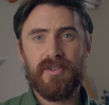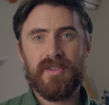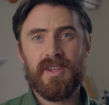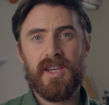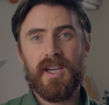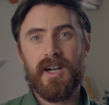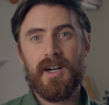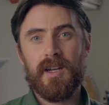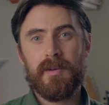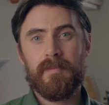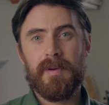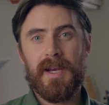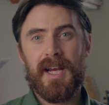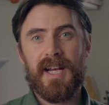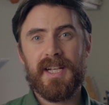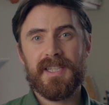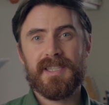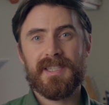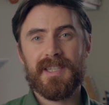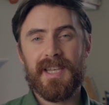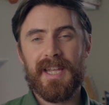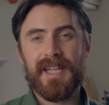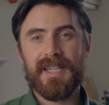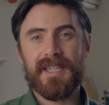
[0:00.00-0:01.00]
the
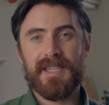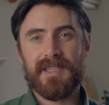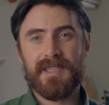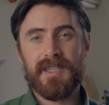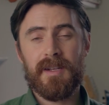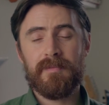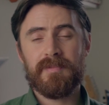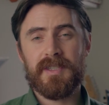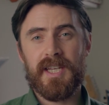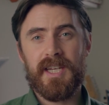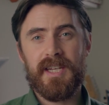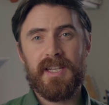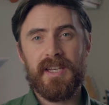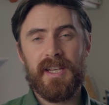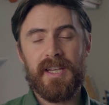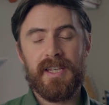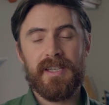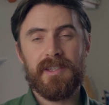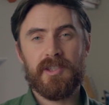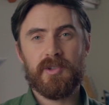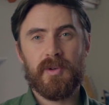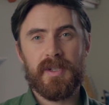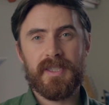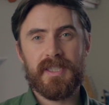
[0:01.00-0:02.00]
iPad's latest update
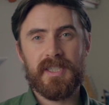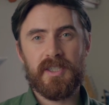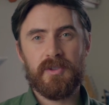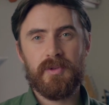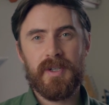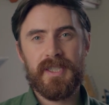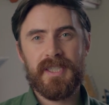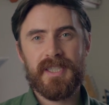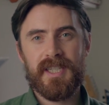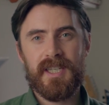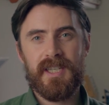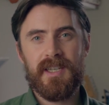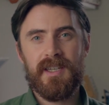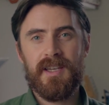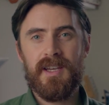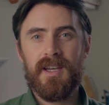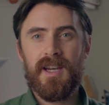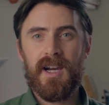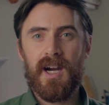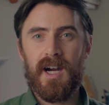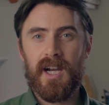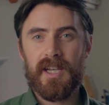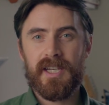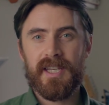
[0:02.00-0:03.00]
in 2020,
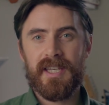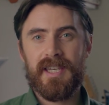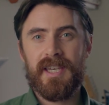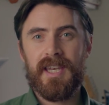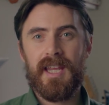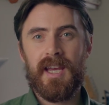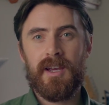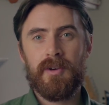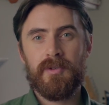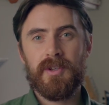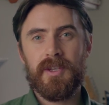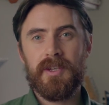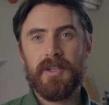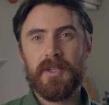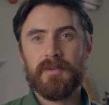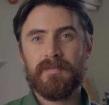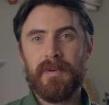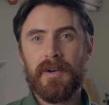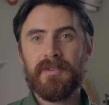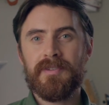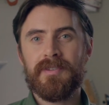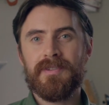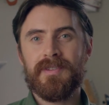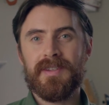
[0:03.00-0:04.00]
I can now use
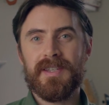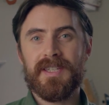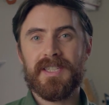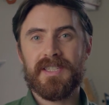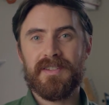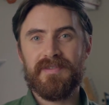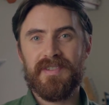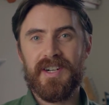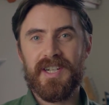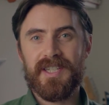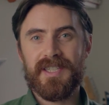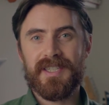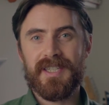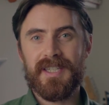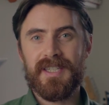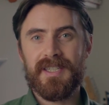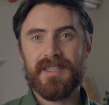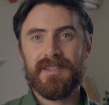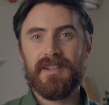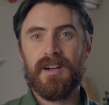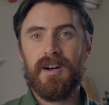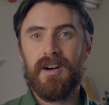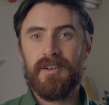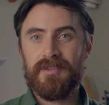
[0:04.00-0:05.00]
both of these
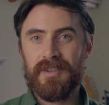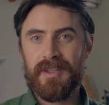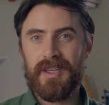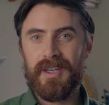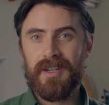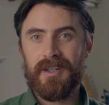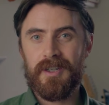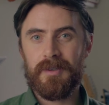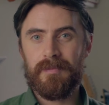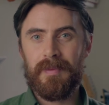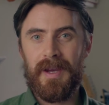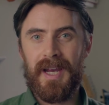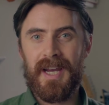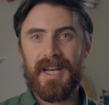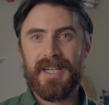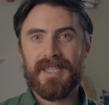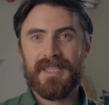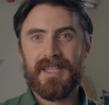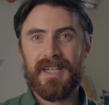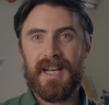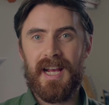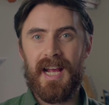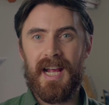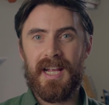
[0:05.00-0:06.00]
devices on the
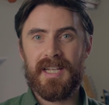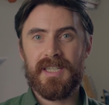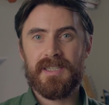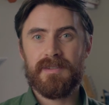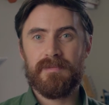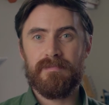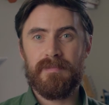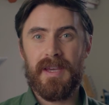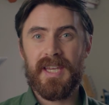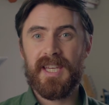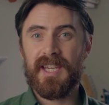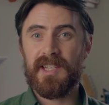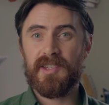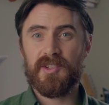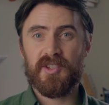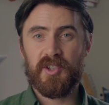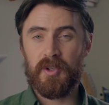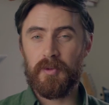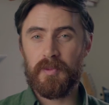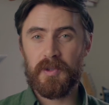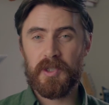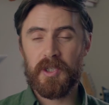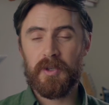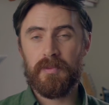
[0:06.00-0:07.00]
iPad and make it
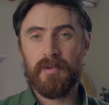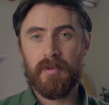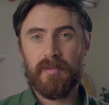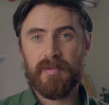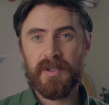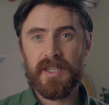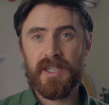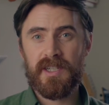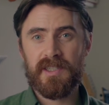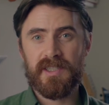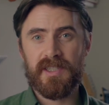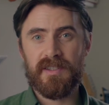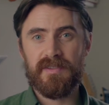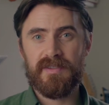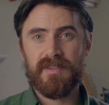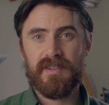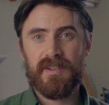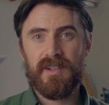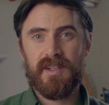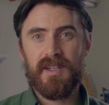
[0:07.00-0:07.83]
super productive.